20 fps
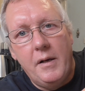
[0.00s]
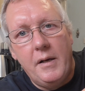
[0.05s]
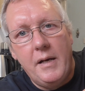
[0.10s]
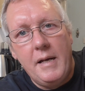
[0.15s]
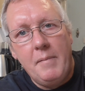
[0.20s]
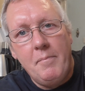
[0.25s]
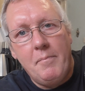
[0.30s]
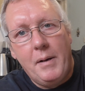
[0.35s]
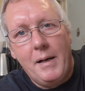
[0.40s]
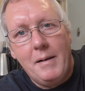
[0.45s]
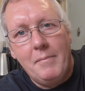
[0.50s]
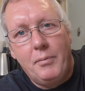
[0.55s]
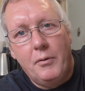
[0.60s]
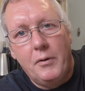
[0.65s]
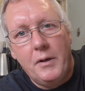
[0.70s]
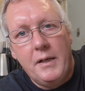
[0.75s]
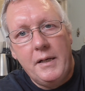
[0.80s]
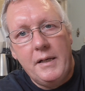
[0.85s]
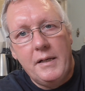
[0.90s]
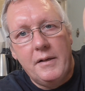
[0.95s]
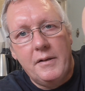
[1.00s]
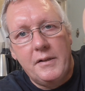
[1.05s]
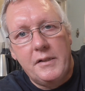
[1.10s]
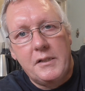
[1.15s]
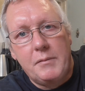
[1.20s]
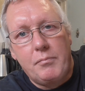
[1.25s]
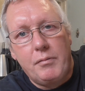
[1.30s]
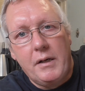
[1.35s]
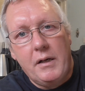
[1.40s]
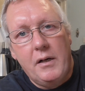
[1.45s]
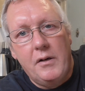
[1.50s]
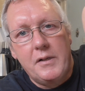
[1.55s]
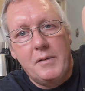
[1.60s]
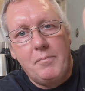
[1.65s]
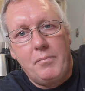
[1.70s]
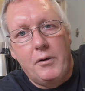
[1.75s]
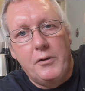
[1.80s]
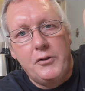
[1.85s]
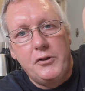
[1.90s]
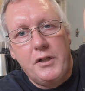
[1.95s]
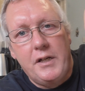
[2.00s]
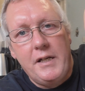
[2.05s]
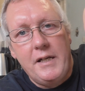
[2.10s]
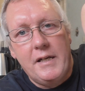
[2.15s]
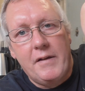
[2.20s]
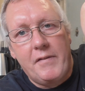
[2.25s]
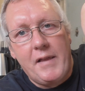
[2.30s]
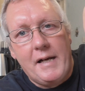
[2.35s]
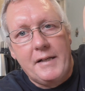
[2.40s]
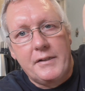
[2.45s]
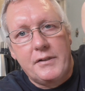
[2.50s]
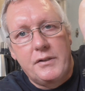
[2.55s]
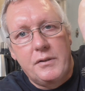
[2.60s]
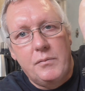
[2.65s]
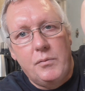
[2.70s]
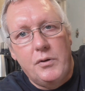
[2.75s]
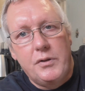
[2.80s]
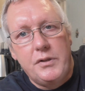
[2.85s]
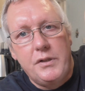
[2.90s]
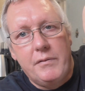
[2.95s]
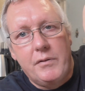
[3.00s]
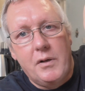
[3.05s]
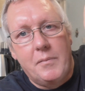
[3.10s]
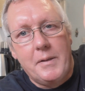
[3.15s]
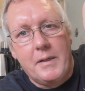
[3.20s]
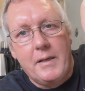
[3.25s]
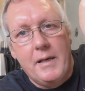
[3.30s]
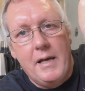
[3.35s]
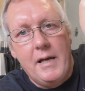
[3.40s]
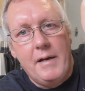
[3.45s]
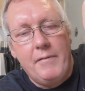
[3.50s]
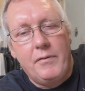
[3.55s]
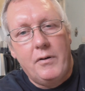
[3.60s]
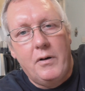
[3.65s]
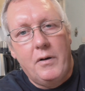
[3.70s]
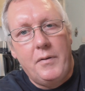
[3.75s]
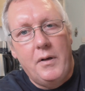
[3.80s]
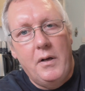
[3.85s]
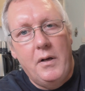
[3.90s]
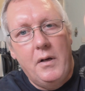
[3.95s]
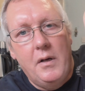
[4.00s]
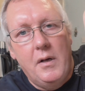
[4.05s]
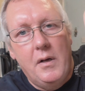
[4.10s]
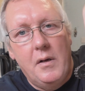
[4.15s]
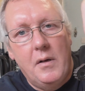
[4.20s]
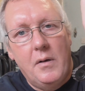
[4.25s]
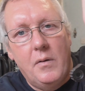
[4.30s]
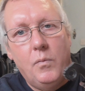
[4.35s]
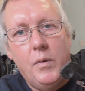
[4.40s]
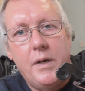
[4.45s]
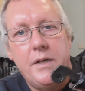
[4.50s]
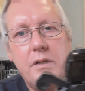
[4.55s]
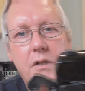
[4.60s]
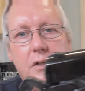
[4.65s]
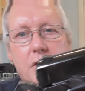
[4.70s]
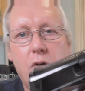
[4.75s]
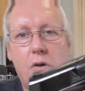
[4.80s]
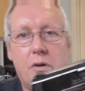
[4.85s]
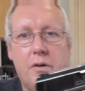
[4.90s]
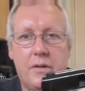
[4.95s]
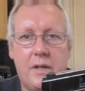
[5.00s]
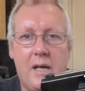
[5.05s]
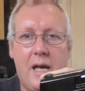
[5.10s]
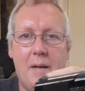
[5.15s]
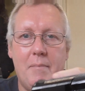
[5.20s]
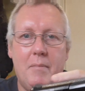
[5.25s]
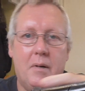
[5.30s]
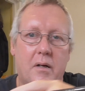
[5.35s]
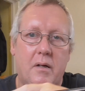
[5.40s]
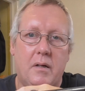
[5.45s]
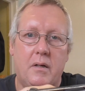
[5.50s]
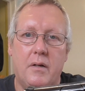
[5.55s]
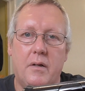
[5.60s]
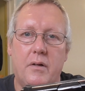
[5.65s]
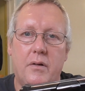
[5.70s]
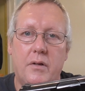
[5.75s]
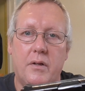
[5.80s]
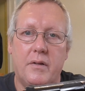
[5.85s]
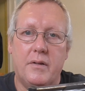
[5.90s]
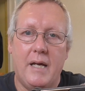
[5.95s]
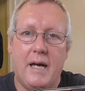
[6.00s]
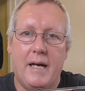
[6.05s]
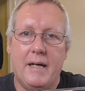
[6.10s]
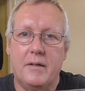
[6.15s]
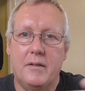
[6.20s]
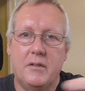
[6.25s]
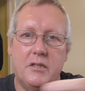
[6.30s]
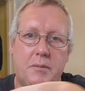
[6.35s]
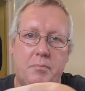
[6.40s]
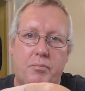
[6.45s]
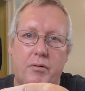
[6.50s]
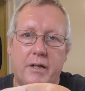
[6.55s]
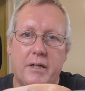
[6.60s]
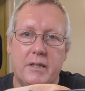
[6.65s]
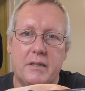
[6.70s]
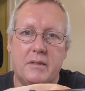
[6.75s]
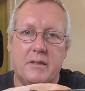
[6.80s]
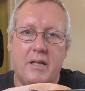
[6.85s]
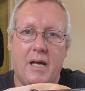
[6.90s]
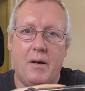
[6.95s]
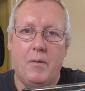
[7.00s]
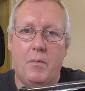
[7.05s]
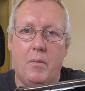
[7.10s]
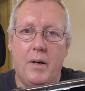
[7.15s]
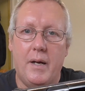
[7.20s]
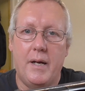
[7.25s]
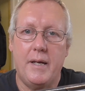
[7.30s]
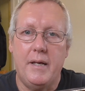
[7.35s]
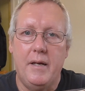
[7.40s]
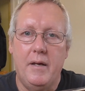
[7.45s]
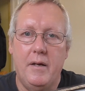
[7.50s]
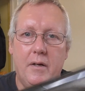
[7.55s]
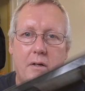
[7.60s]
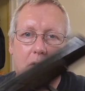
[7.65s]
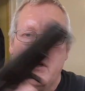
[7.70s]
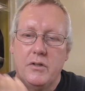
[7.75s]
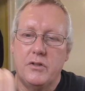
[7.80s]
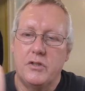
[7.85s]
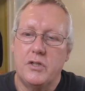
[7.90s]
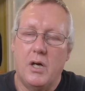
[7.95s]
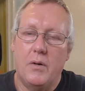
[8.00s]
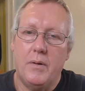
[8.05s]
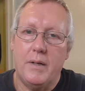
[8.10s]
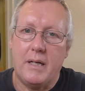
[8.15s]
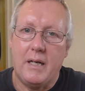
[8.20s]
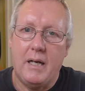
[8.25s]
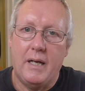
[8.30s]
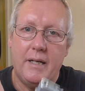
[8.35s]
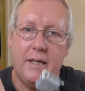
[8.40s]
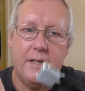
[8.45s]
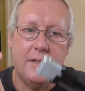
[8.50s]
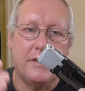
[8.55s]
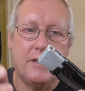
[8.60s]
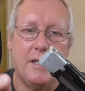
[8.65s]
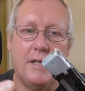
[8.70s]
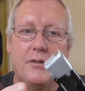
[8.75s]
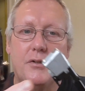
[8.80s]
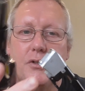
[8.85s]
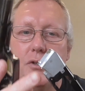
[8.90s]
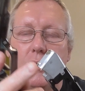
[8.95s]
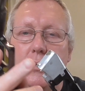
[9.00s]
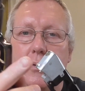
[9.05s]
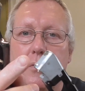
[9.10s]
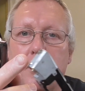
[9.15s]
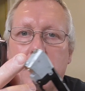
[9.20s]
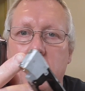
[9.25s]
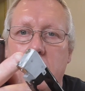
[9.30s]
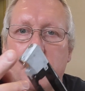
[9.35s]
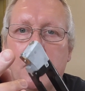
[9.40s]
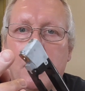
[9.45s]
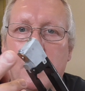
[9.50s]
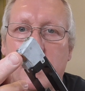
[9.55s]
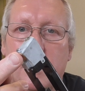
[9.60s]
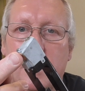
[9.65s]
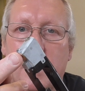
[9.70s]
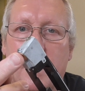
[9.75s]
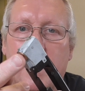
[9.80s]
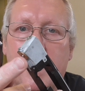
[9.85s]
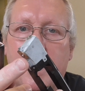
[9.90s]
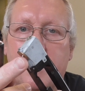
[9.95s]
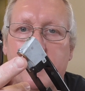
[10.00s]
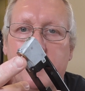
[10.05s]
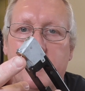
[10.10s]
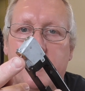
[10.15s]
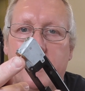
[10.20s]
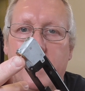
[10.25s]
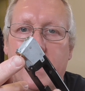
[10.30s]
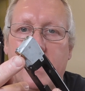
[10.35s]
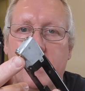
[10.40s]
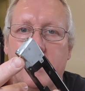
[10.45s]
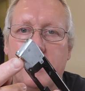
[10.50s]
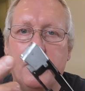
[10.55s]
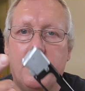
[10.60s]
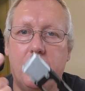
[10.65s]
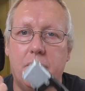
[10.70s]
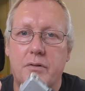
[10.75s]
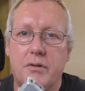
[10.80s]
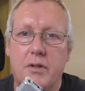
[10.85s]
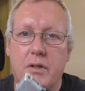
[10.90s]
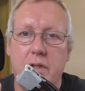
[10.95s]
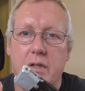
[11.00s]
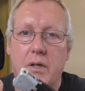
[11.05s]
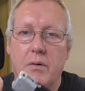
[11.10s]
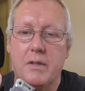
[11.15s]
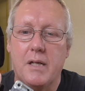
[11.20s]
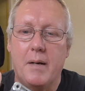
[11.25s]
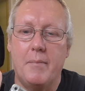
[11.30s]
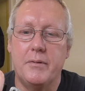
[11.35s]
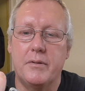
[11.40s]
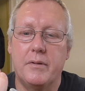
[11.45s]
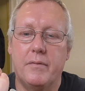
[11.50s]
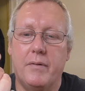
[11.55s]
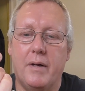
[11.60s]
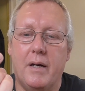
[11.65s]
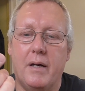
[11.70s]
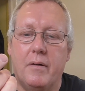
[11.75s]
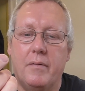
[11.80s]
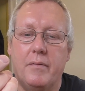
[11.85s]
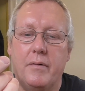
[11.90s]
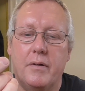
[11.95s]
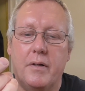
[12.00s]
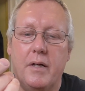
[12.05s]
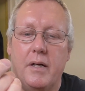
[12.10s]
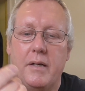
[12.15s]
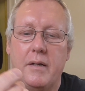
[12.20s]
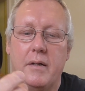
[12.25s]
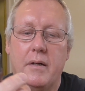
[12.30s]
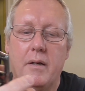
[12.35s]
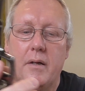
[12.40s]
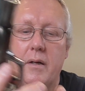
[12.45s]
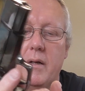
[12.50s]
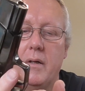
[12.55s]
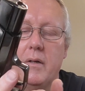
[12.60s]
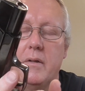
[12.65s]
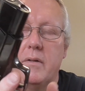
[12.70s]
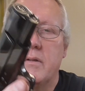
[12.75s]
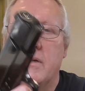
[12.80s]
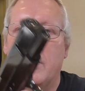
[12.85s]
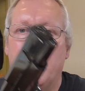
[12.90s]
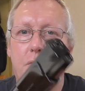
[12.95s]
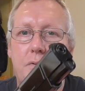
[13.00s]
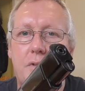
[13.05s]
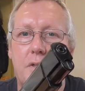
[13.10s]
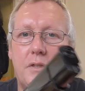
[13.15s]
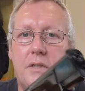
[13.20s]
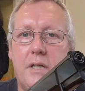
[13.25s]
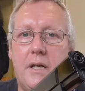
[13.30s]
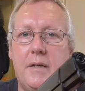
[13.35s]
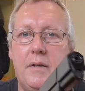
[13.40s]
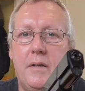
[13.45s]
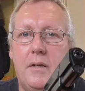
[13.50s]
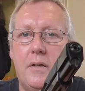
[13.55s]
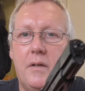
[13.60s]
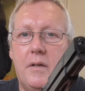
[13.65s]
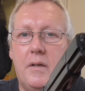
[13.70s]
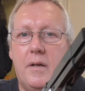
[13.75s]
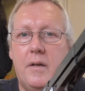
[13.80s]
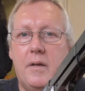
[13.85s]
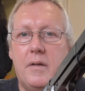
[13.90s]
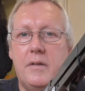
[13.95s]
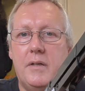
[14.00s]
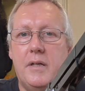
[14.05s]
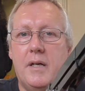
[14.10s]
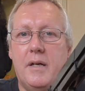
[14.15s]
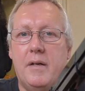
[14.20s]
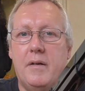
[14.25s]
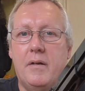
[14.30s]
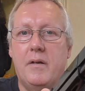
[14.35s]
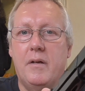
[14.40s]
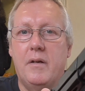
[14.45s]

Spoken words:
impact point here, this spring-loaded plunger here, that's the one you've got to be careful of. When you cock the hammer, that springs that way, so it clears the actual valve, so you don't damage the valve. Okay. So once it's in, yeah,